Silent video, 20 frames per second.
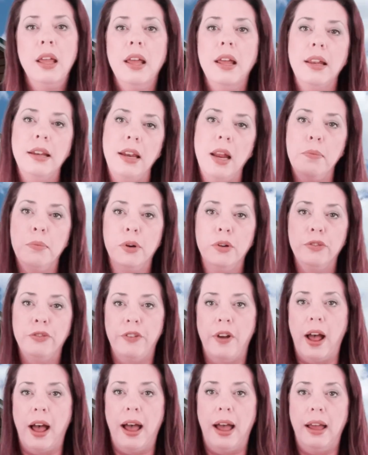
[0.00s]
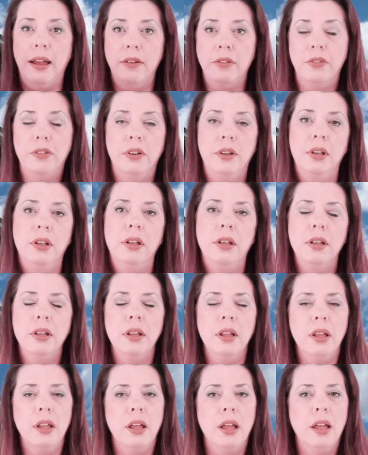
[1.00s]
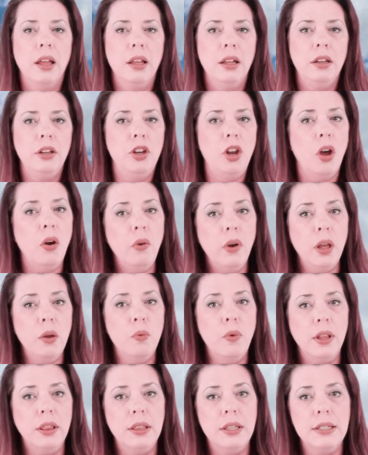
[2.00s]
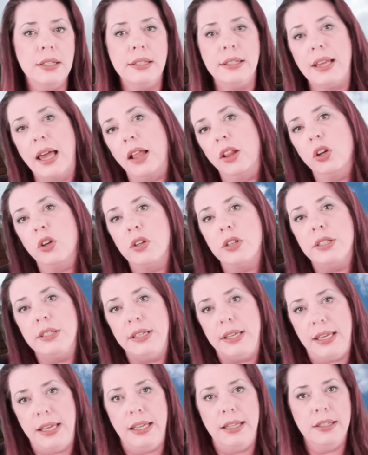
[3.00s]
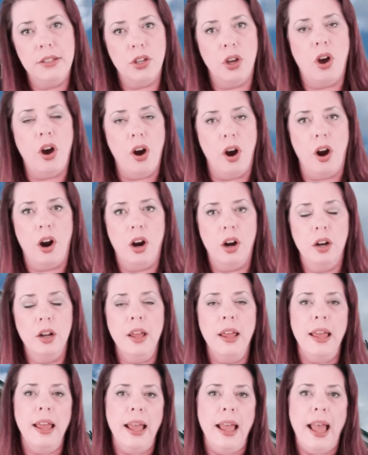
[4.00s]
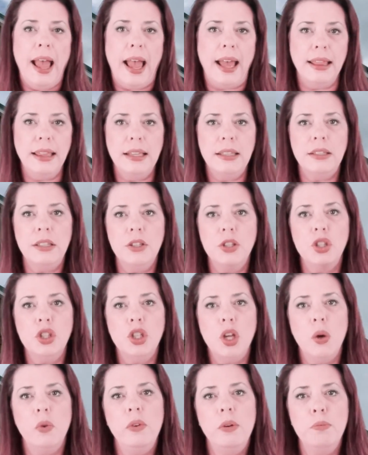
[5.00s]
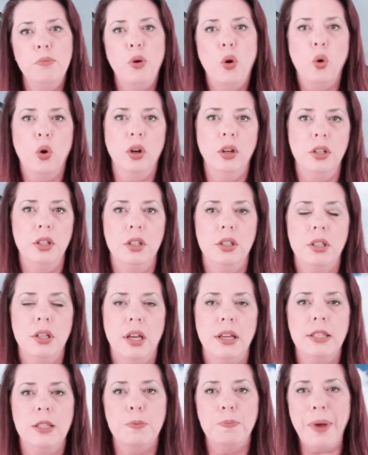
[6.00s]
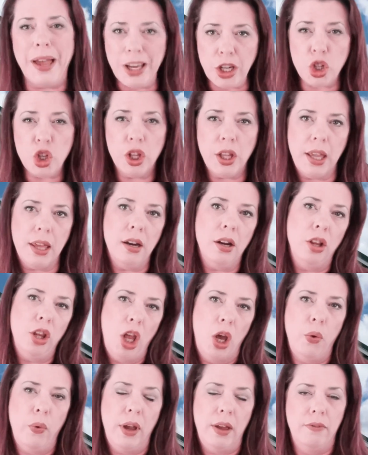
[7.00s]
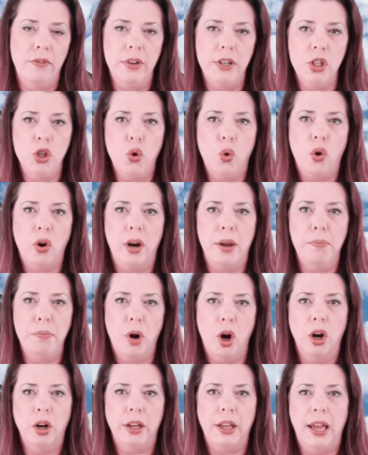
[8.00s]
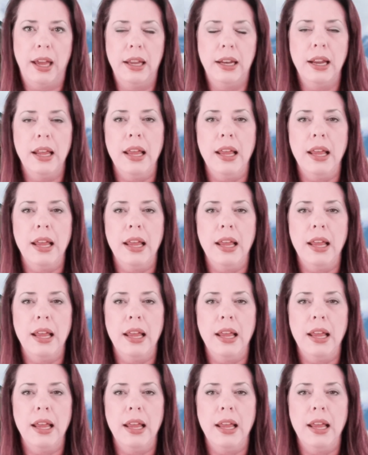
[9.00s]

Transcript: Number 5, knowing what the seller's needs are. And this is so important, especially in a low inventory market.